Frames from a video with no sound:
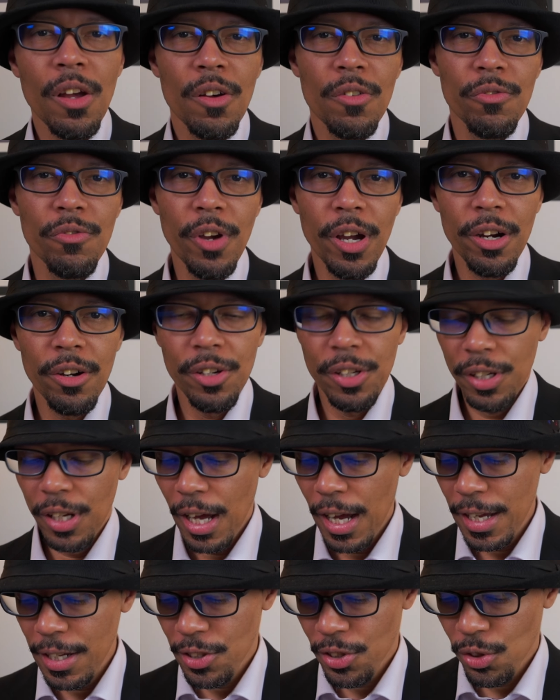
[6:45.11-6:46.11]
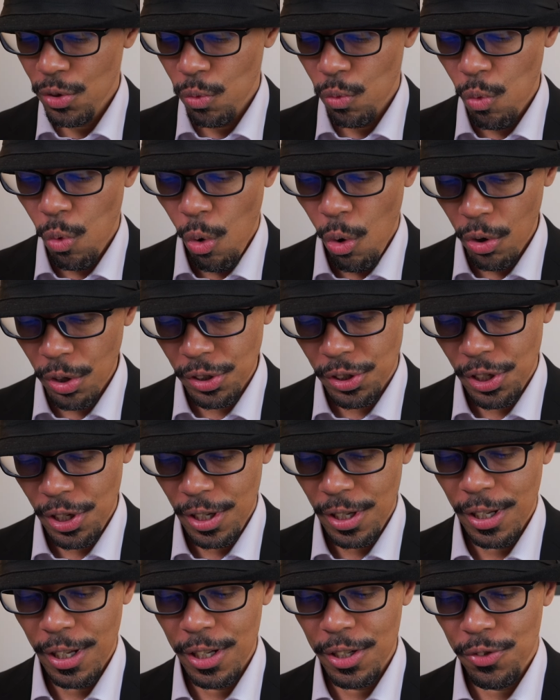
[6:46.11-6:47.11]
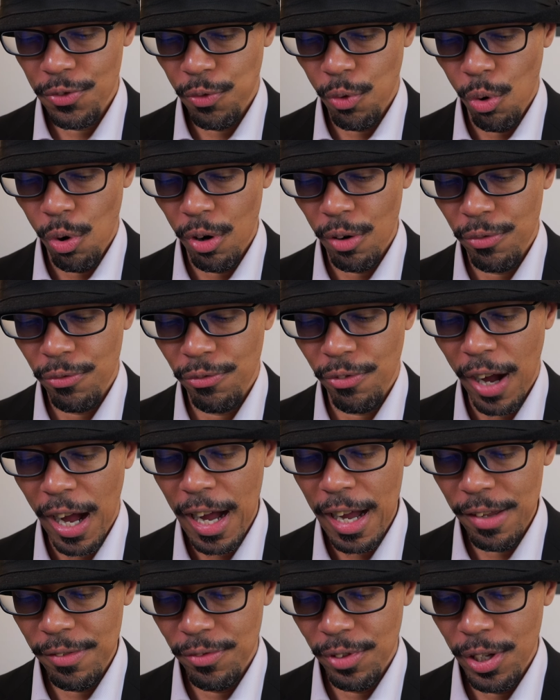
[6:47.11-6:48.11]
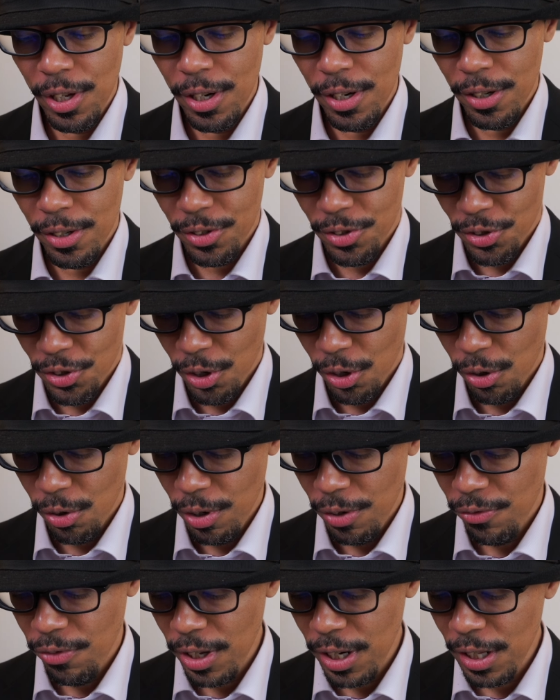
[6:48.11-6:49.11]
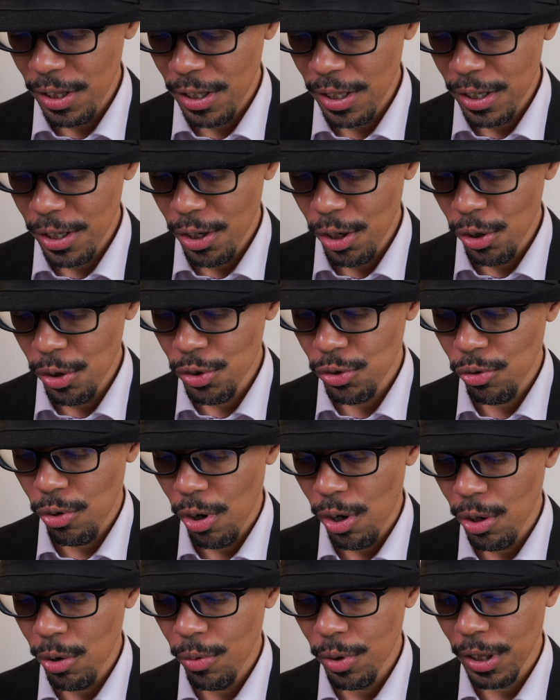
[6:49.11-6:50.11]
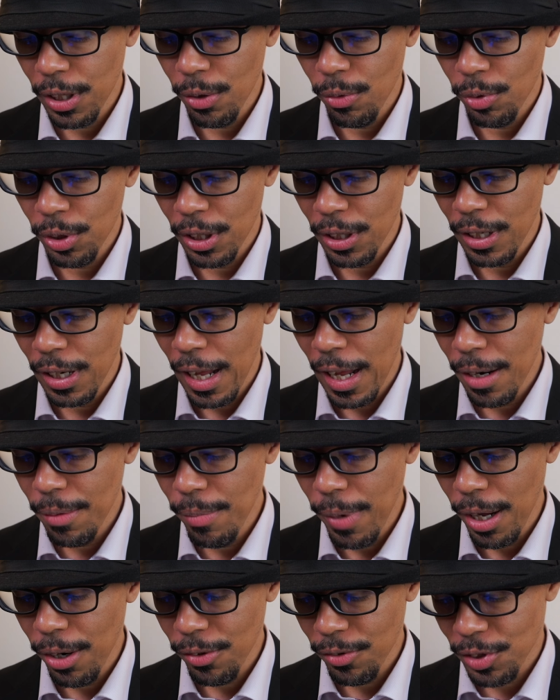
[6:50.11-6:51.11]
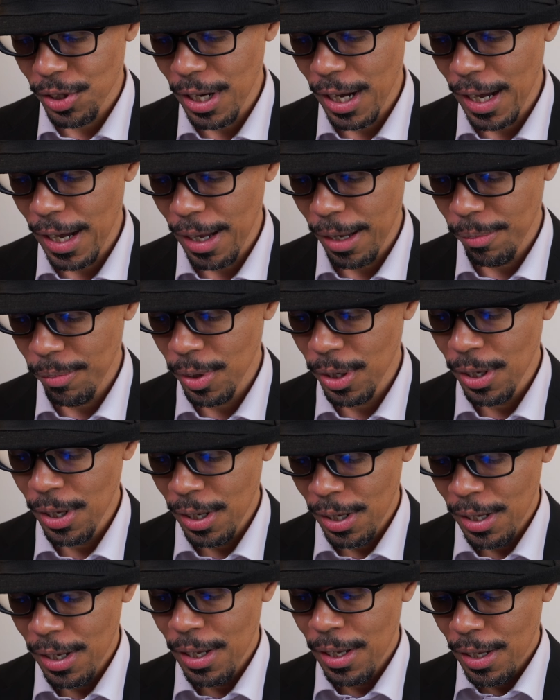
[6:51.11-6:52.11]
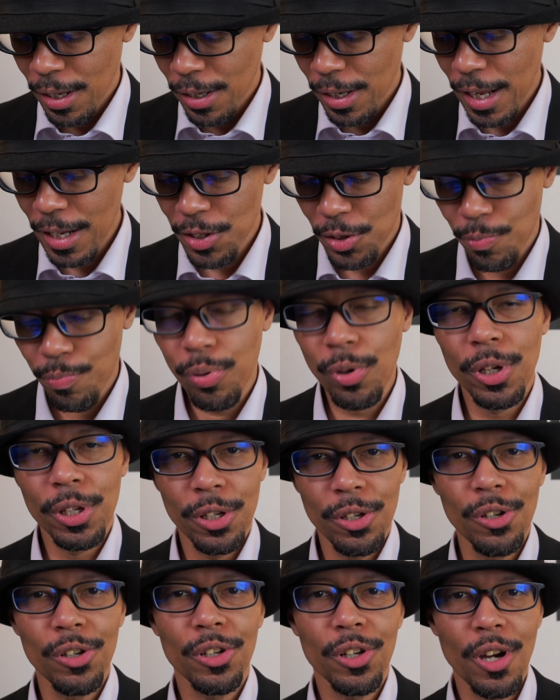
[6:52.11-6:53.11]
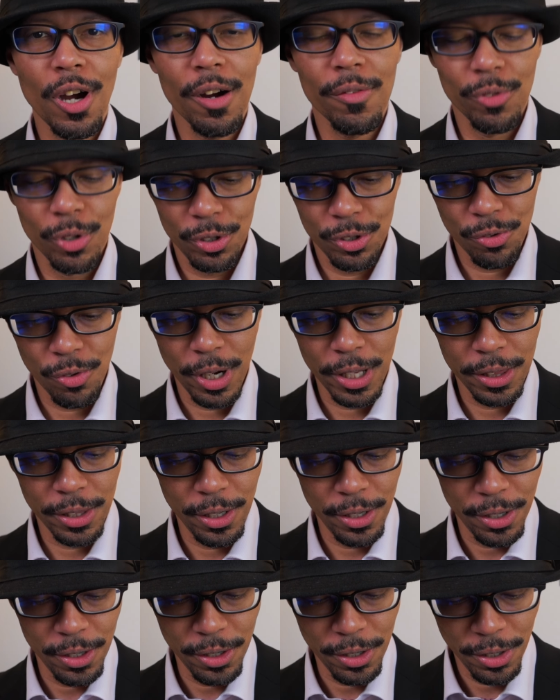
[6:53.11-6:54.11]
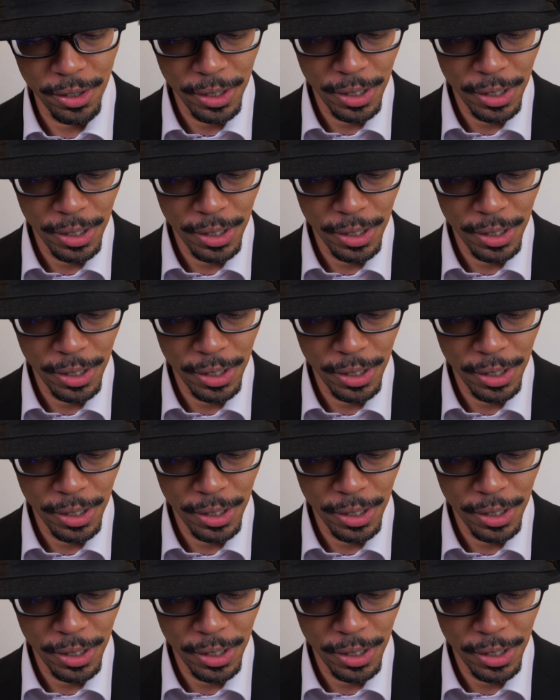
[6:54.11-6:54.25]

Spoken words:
Very nice. The warranty is for 5 years, so if anything goes wrong with it within that amount of time, that's pretty good coverage right there.